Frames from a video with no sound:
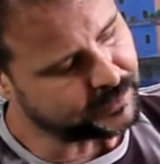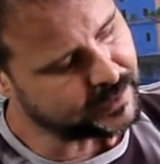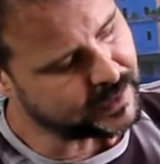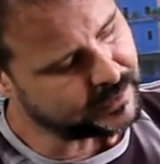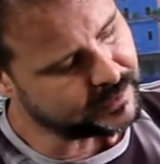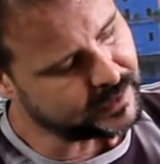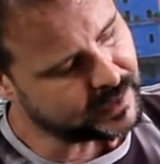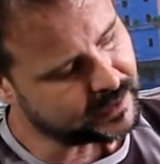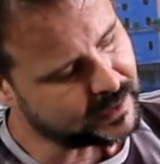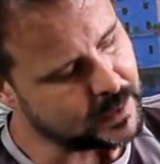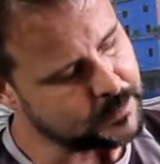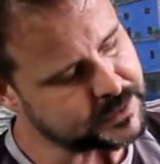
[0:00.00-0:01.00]
that it
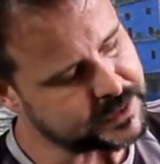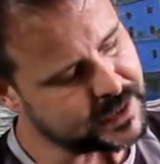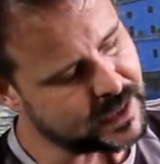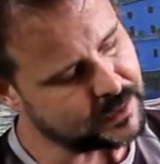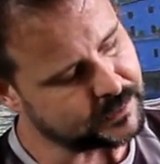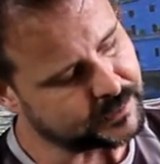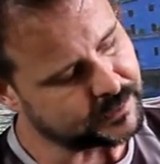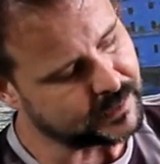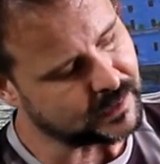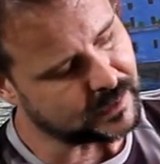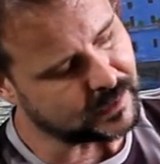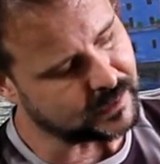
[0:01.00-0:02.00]
comes down.
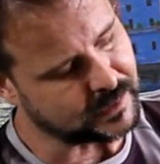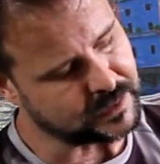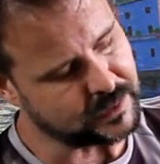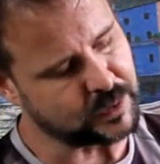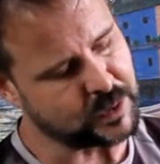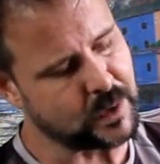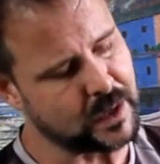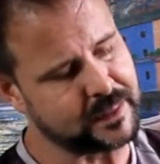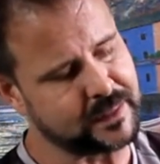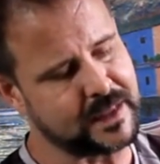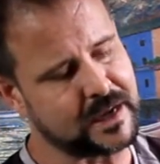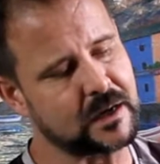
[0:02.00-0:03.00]
You want to
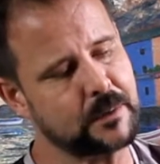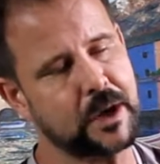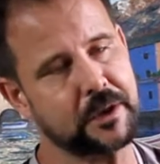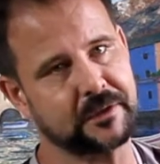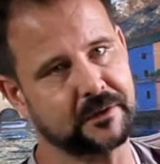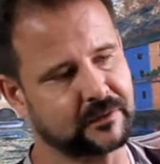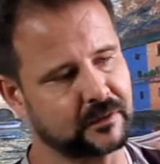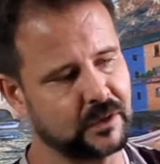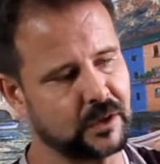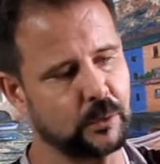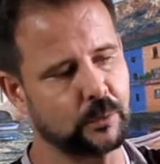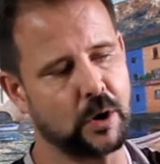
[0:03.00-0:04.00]
think about this
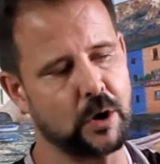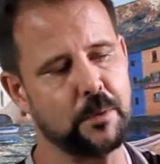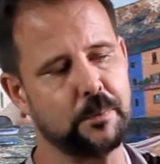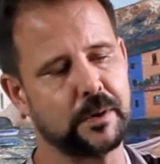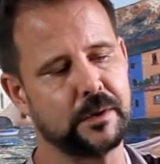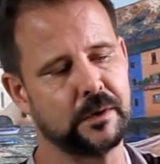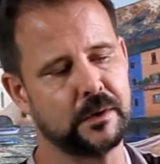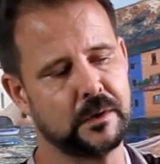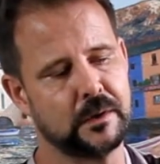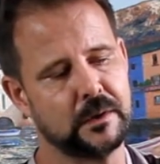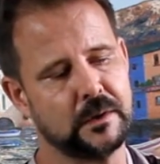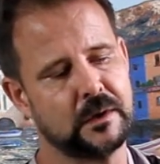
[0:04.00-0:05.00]
little rope,
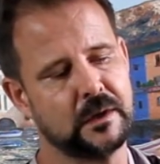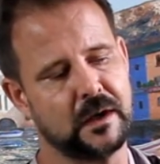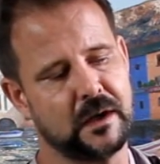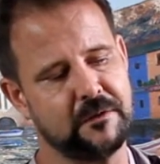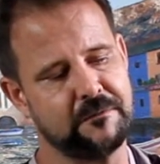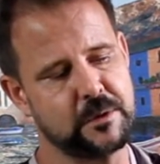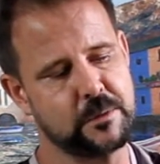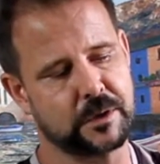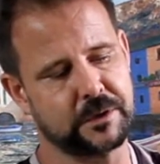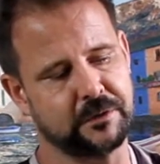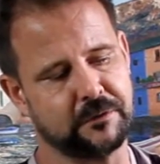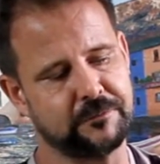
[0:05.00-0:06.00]
and if you were
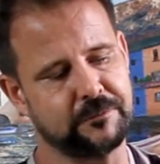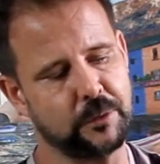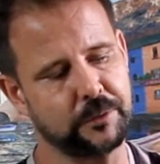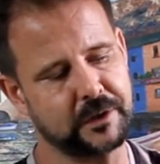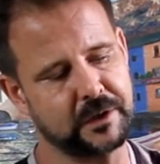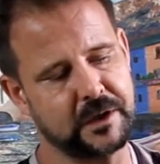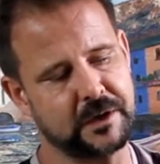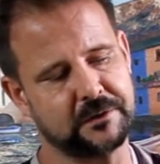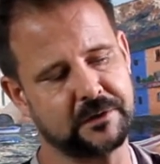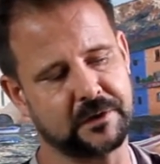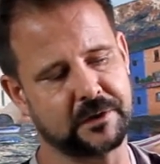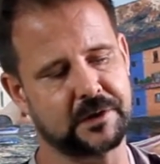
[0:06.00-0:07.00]
to fold it
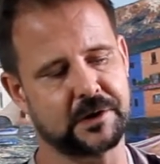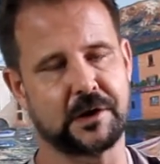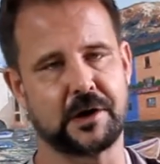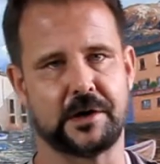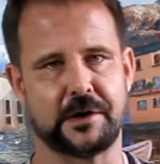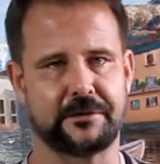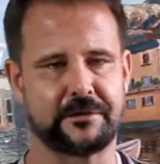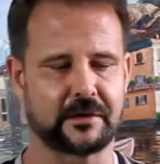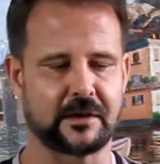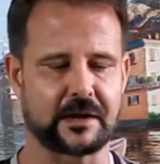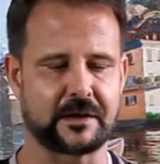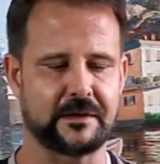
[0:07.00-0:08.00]
into thirds like